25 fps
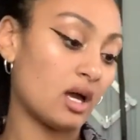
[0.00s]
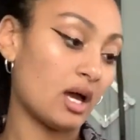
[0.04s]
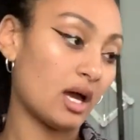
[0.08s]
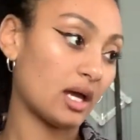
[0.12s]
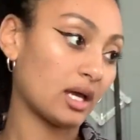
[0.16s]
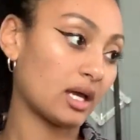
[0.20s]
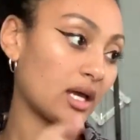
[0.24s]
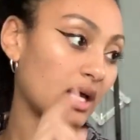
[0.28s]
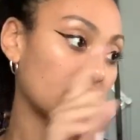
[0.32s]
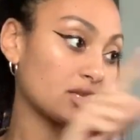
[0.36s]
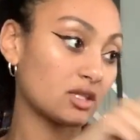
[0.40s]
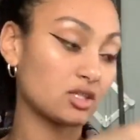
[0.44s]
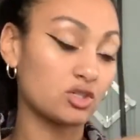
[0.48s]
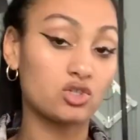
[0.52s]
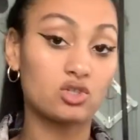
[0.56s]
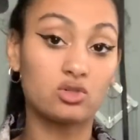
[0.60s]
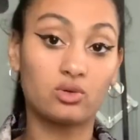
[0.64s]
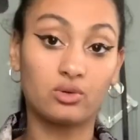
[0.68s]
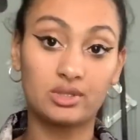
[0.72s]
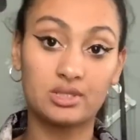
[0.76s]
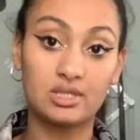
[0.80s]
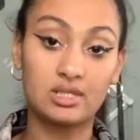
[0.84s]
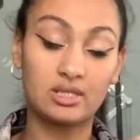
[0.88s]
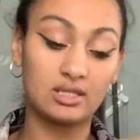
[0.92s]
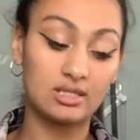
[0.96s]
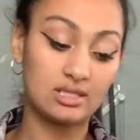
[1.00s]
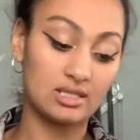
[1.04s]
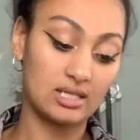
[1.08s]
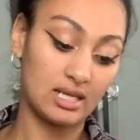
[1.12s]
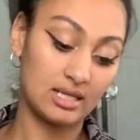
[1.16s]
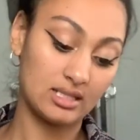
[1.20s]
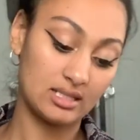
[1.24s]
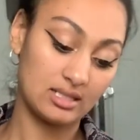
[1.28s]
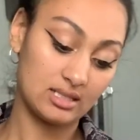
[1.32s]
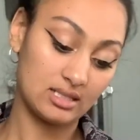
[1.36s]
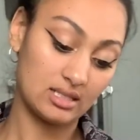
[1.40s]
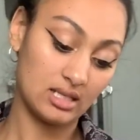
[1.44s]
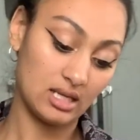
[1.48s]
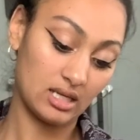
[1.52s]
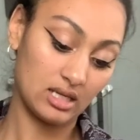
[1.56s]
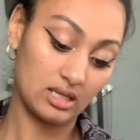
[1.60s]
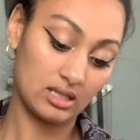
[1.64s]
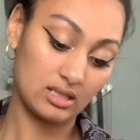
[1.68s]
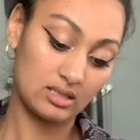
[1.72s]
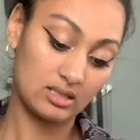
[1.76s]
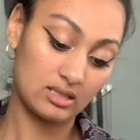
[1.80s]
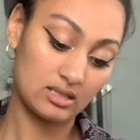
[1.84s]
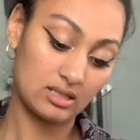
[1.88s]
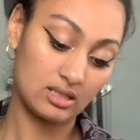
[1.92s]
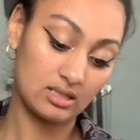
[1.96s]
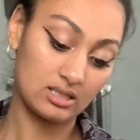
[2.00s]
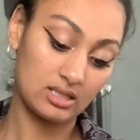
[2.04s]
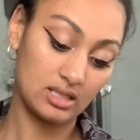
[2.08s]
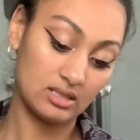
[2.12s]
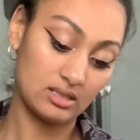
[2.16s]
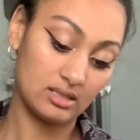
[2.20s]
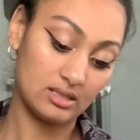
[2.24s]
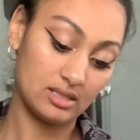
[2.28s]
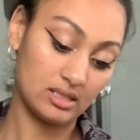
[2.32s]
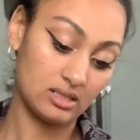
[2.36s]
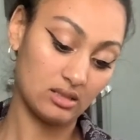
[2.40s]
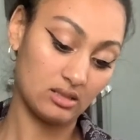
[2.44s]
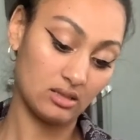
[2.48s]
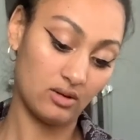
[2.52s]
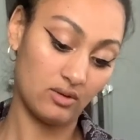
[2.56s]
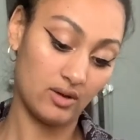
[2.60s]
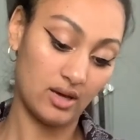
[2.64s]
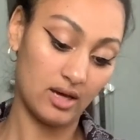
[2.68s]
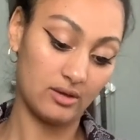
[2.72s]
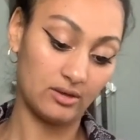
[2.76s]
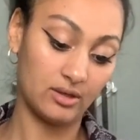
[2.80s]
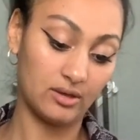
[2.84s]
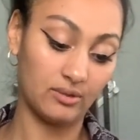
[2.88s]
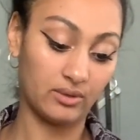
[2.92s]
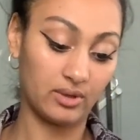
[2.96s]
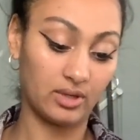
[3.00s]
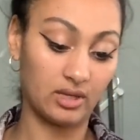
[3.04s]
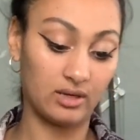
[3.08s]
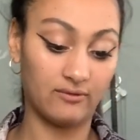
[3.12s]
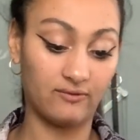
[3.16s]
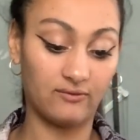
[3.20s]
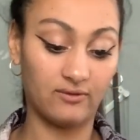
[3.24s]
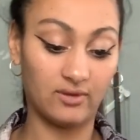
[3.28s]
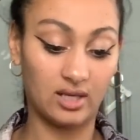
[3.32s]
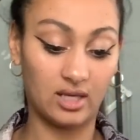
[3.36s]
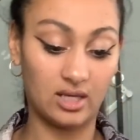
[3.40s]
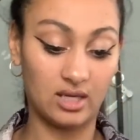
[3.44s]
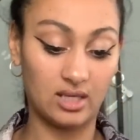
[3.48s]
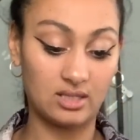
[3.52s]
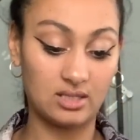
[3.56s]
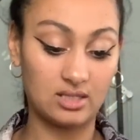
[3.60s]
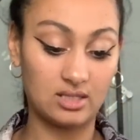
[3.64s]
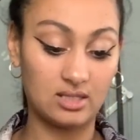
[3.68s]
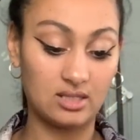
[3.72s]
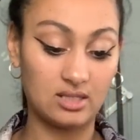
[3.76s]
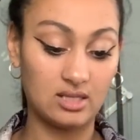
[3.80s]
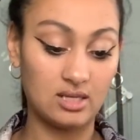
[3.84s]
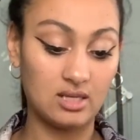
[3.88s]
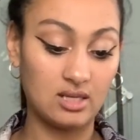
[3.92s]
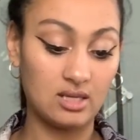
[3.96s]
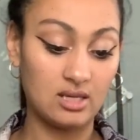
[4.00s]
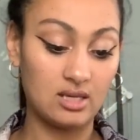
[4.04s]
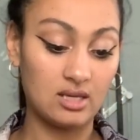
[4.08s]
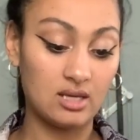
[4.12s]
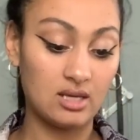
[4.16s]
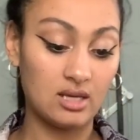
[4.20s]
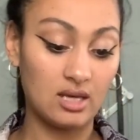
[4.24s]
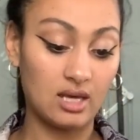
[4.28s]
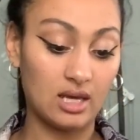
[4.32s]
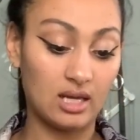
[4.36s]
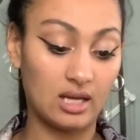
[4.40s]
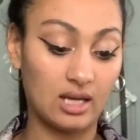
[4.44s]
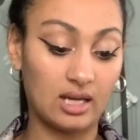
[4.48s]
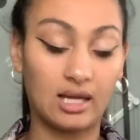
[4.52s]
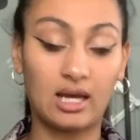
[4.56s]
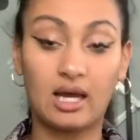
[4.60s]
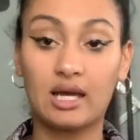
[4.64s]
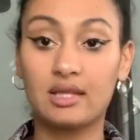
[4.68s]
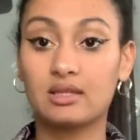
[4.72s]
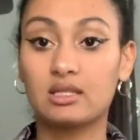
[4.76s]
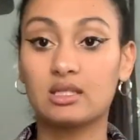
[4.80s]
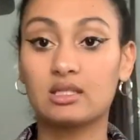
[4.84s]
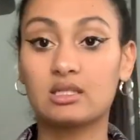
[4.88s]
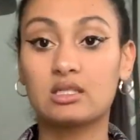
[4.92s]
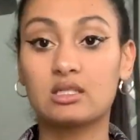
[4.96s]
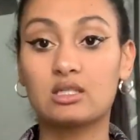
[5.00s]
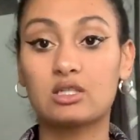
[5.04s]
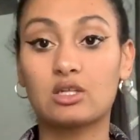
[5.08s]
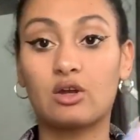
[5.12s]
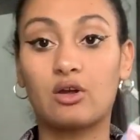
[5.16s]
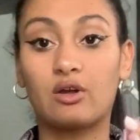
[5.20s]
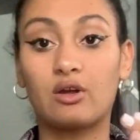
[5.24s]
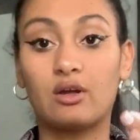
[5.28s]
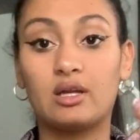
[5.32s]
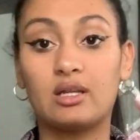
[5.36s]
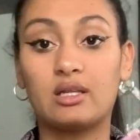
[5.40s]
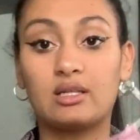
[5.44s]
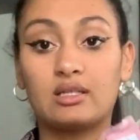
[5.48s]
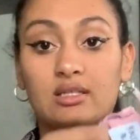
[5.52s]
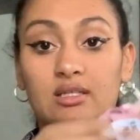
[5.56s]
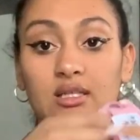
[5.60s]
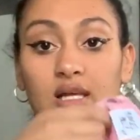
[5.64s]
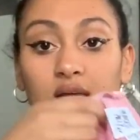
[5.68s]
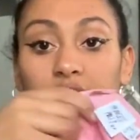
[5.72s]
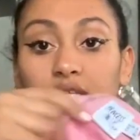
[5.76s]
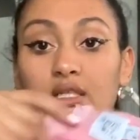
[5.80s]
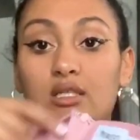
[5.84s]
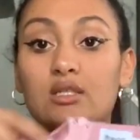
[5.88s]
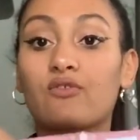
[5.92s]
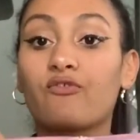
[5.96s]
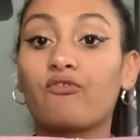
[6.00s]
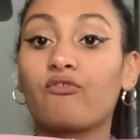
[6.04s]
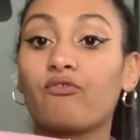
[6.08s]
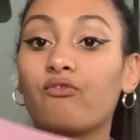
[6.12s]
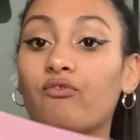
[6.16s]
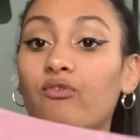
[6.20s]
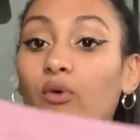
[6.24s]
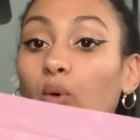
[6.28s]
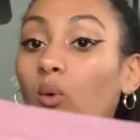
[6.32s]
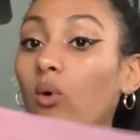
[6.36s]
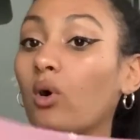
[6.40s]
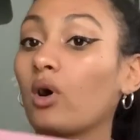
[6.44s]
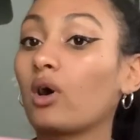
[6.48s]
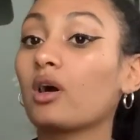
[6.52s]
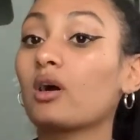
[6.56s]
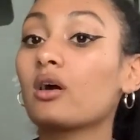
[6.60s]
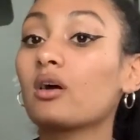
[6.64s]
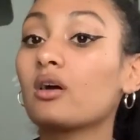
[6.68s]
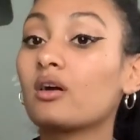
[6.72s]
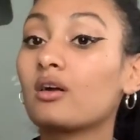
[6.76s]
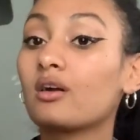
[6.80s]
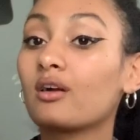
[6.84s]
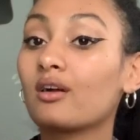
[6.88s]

I got the shorts in a size 6 because I didn't know how they were going to fit. And I got this skirt in a size 4.